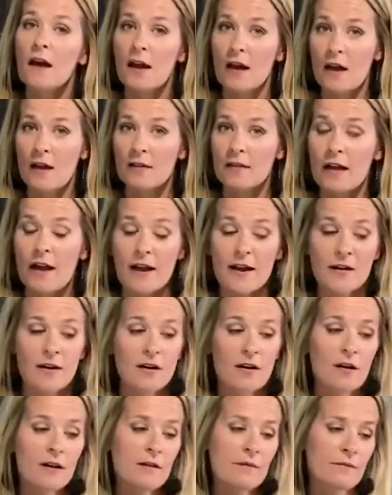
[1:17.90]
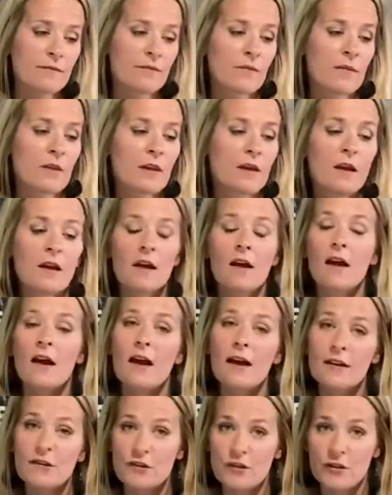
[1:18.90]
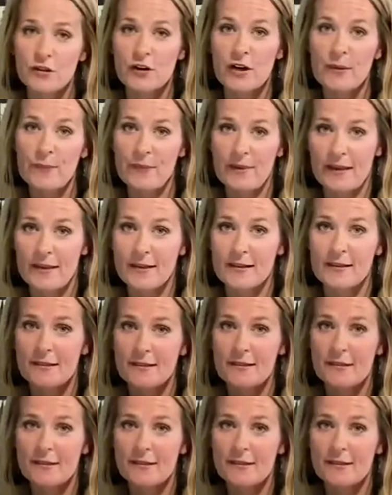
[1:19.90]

a lighter, and straight pins.